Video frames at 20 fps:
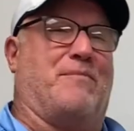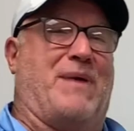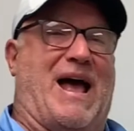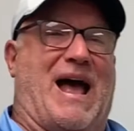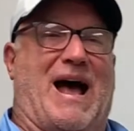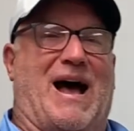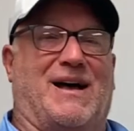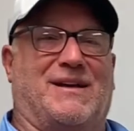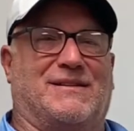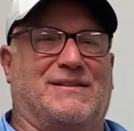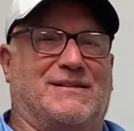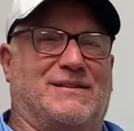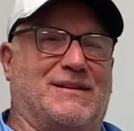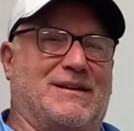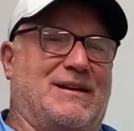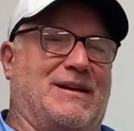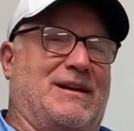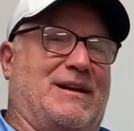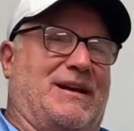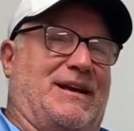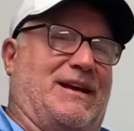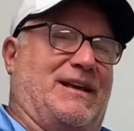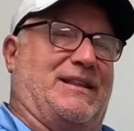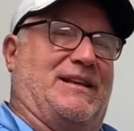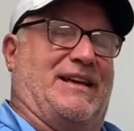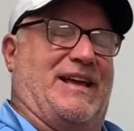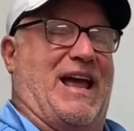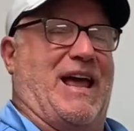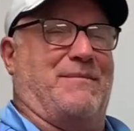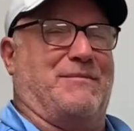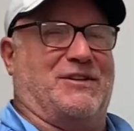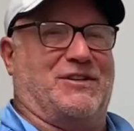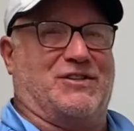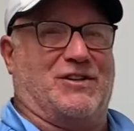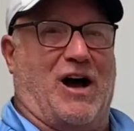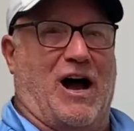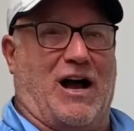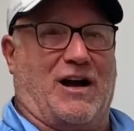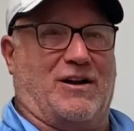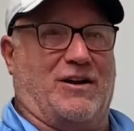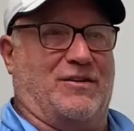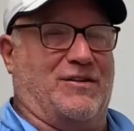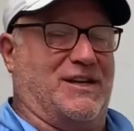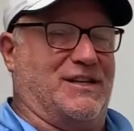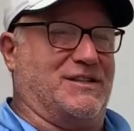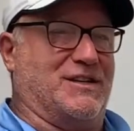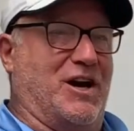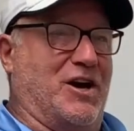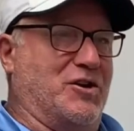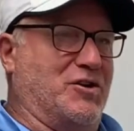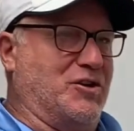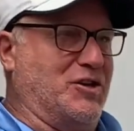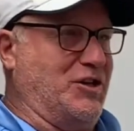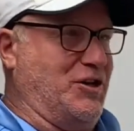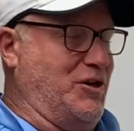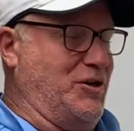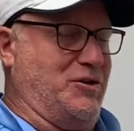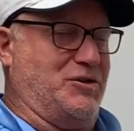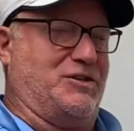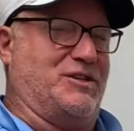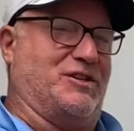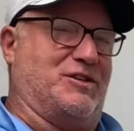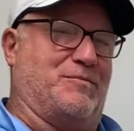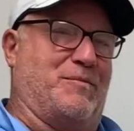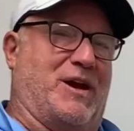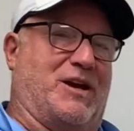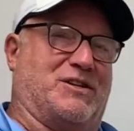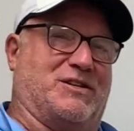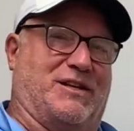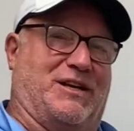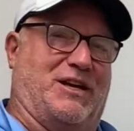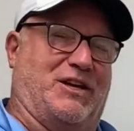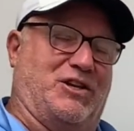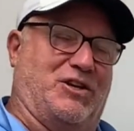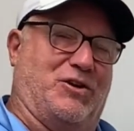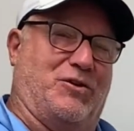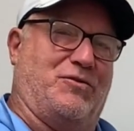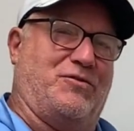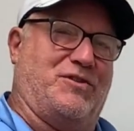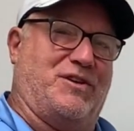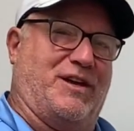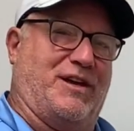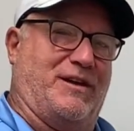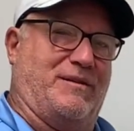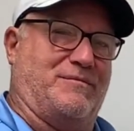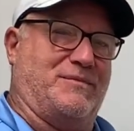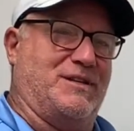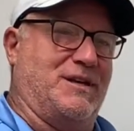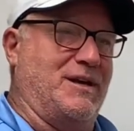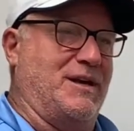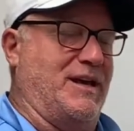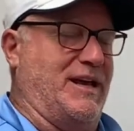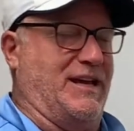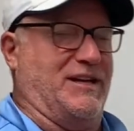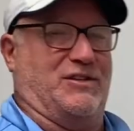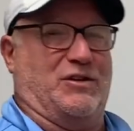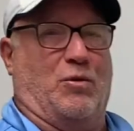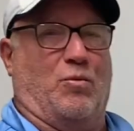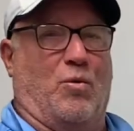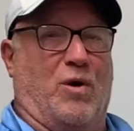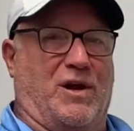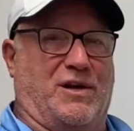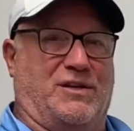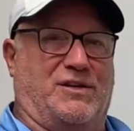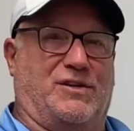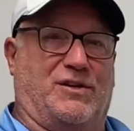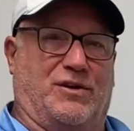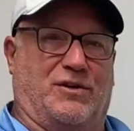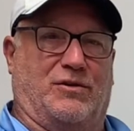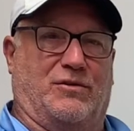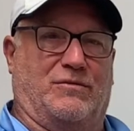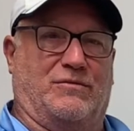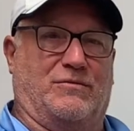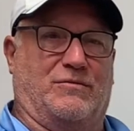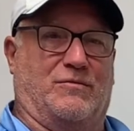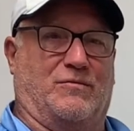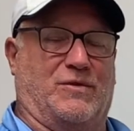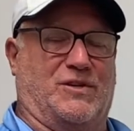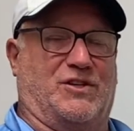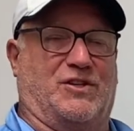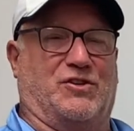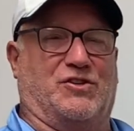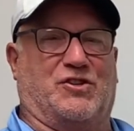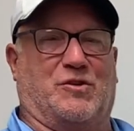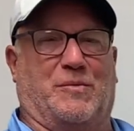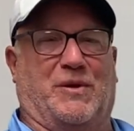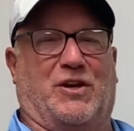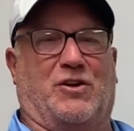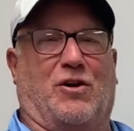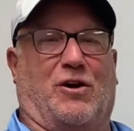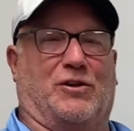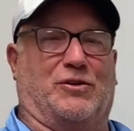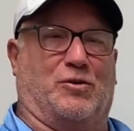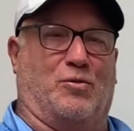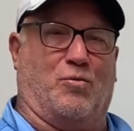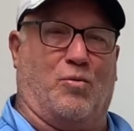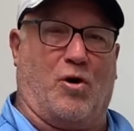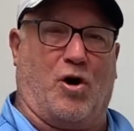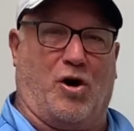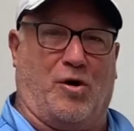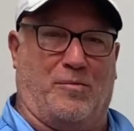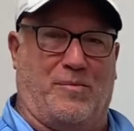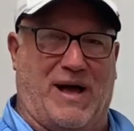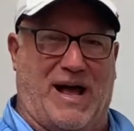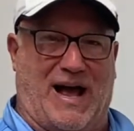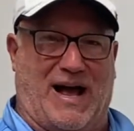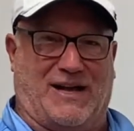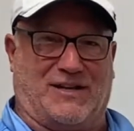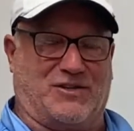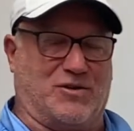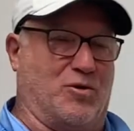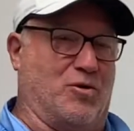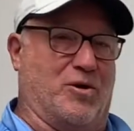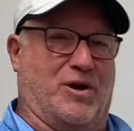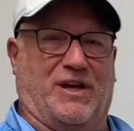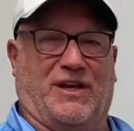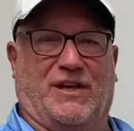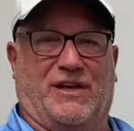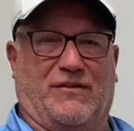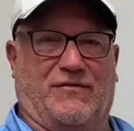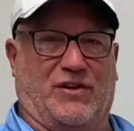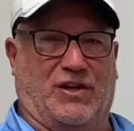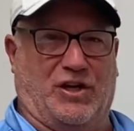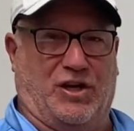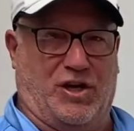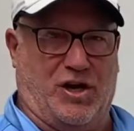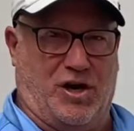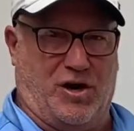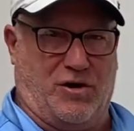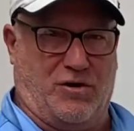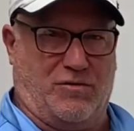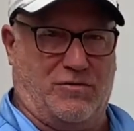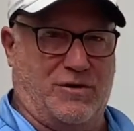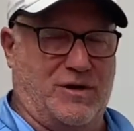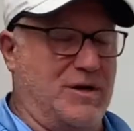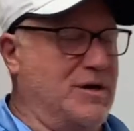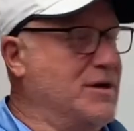pass in the game of soccer that's underused, especially in youth teams, is a 1-2, which used to be called a wall pass or a give and go.